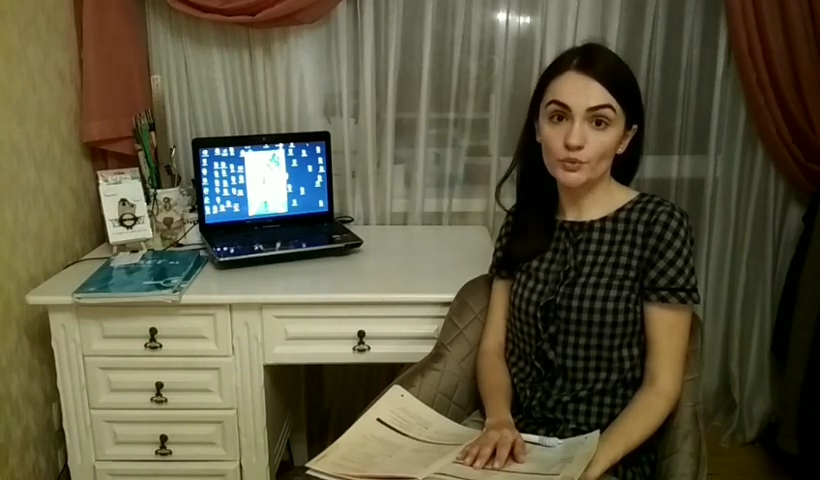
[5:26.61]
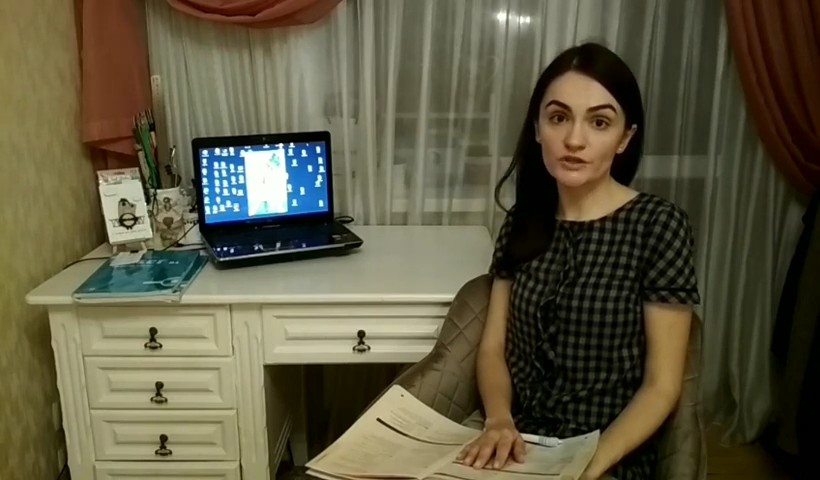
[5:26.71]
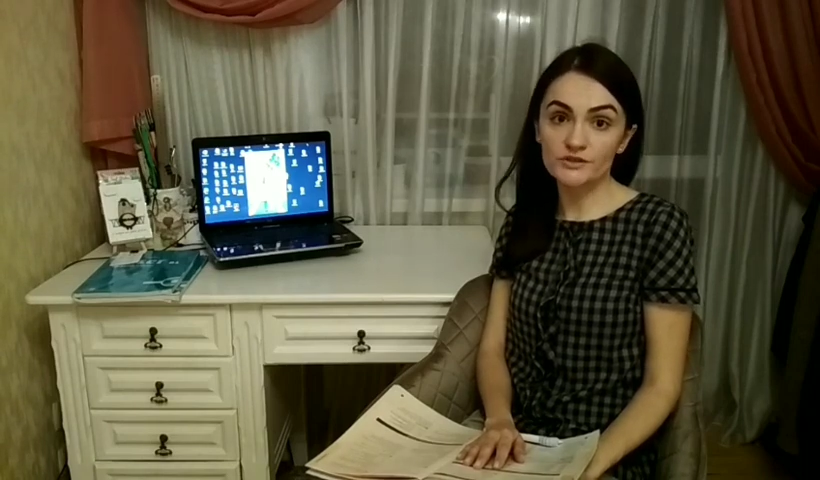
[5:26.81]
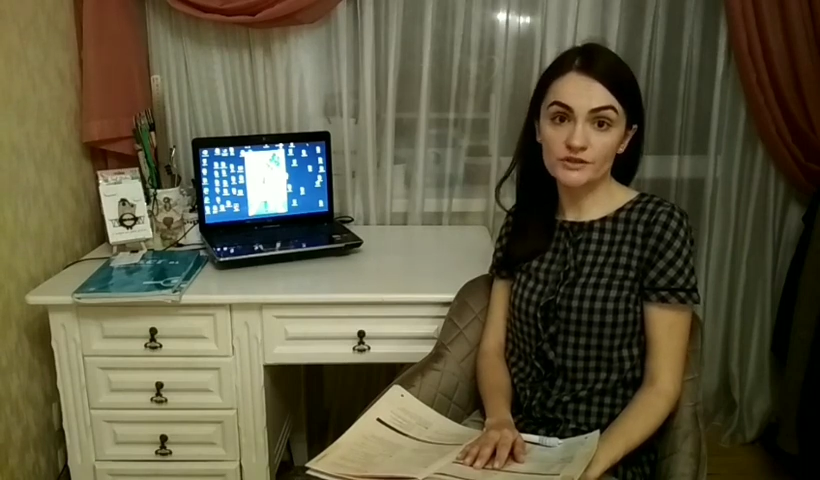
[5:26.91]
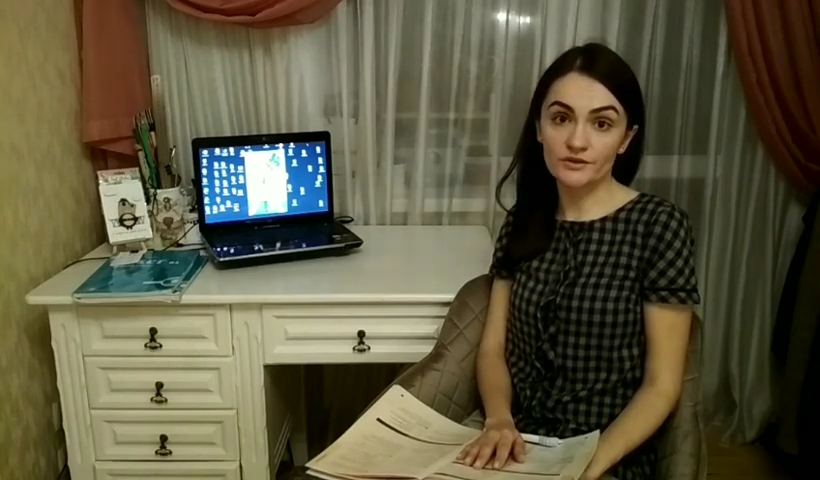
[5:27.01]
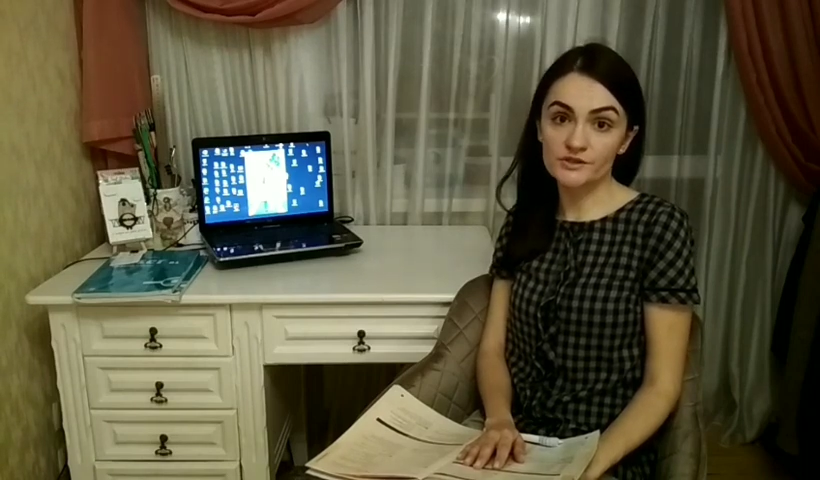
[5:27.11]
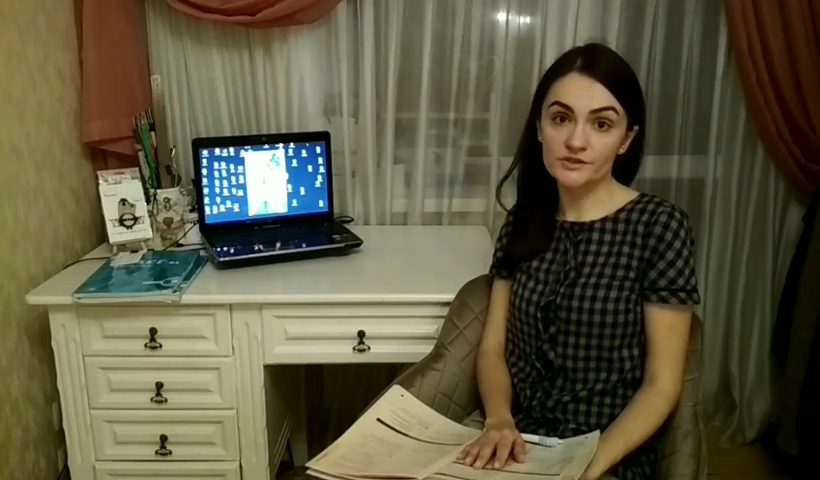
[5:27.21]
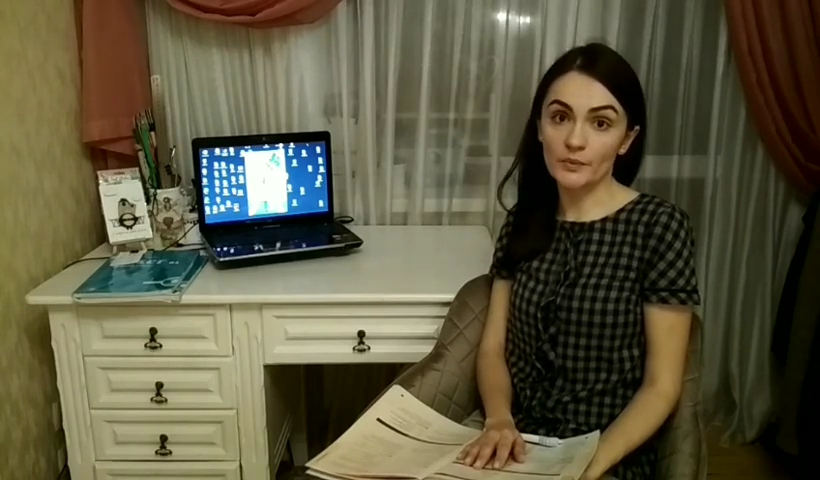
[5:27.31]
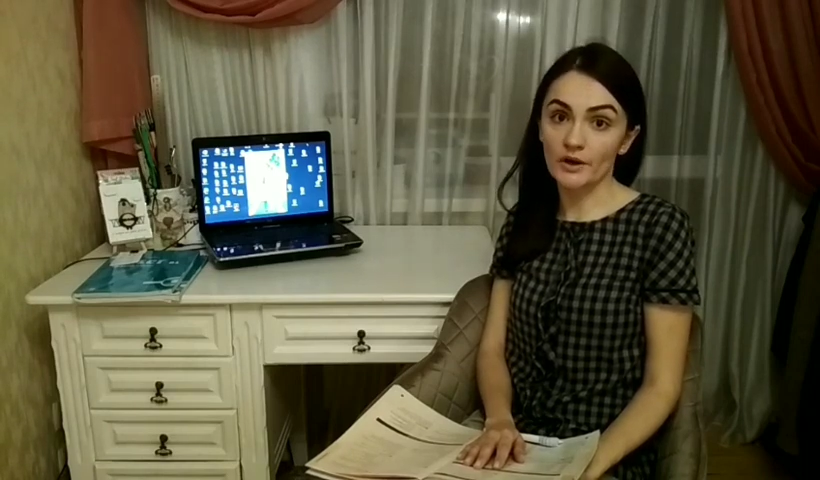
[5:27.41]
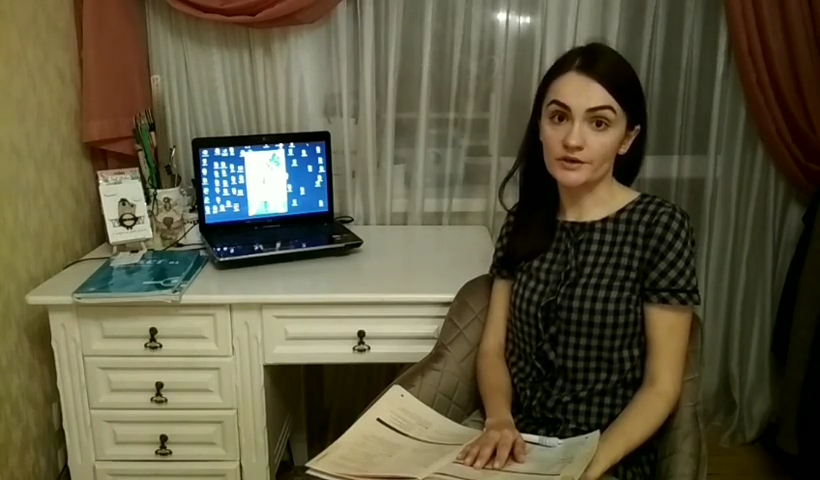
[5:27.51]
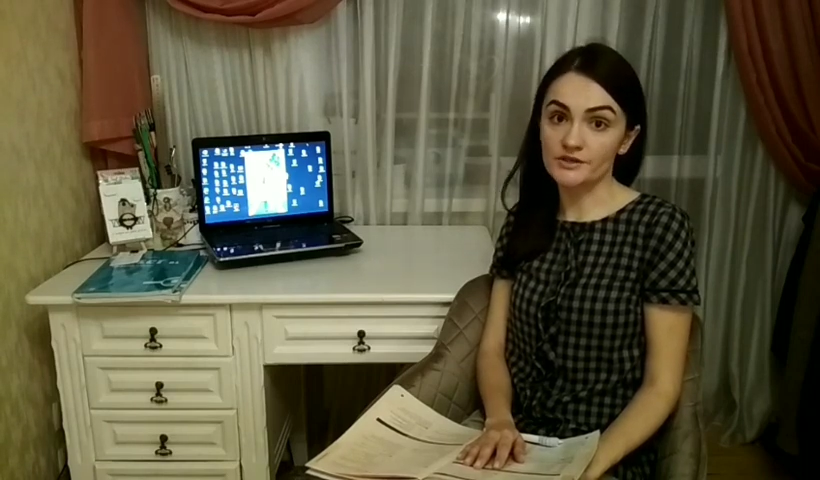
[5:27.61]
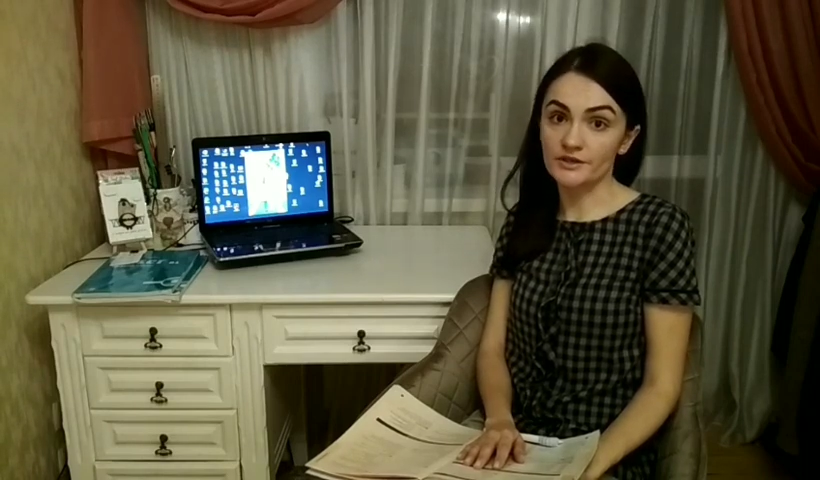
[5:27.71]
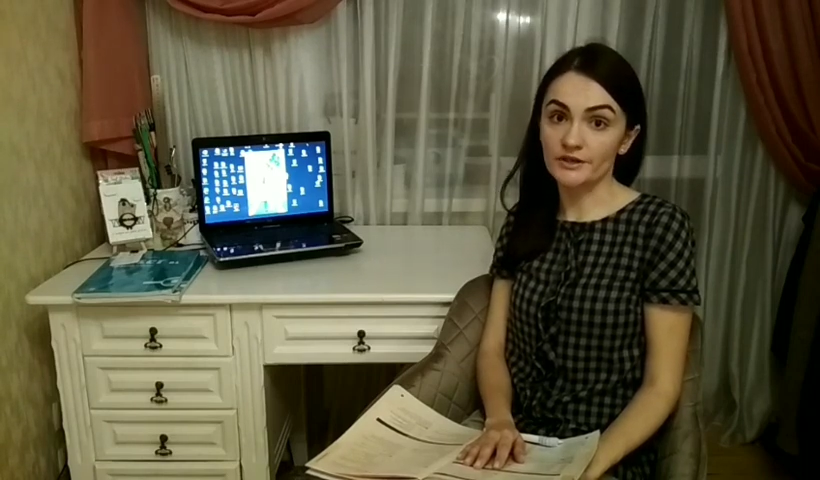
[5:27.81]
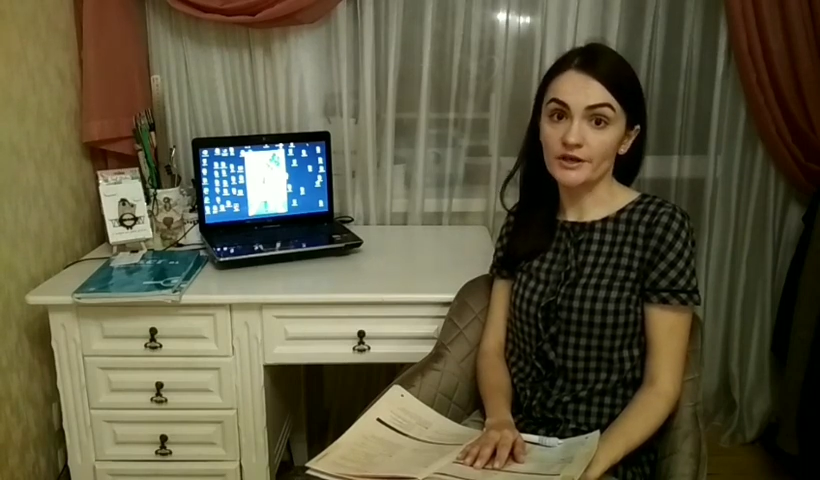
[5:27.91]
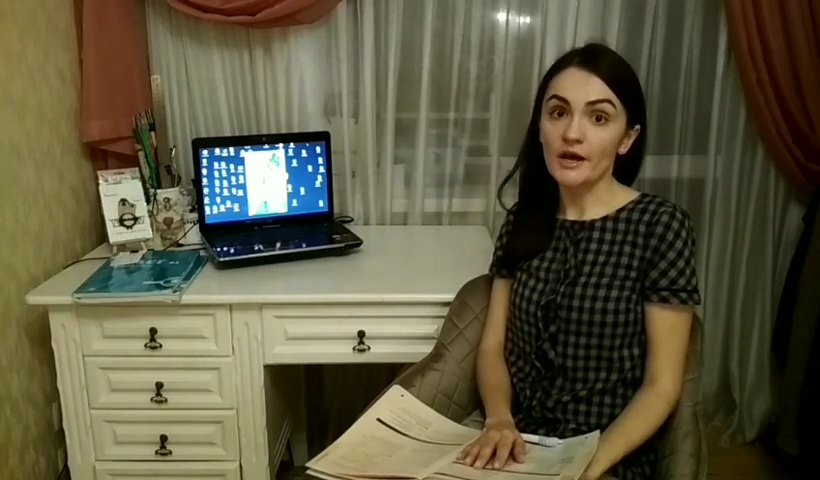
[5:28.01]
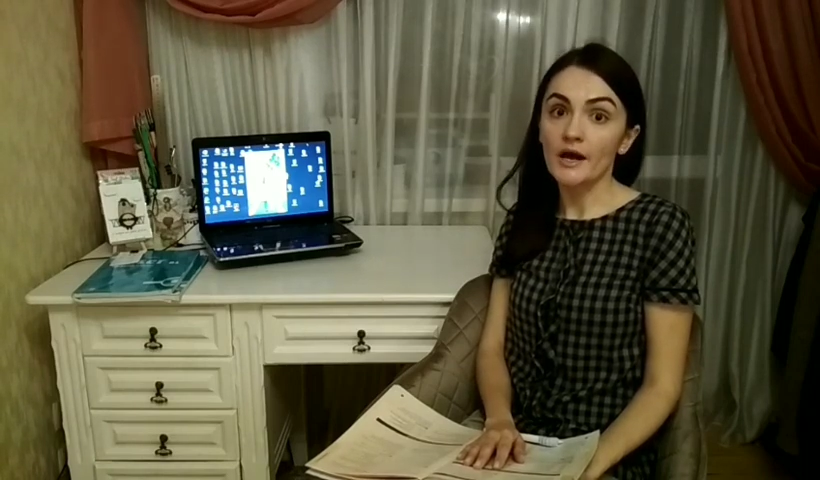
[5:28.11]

visit this party.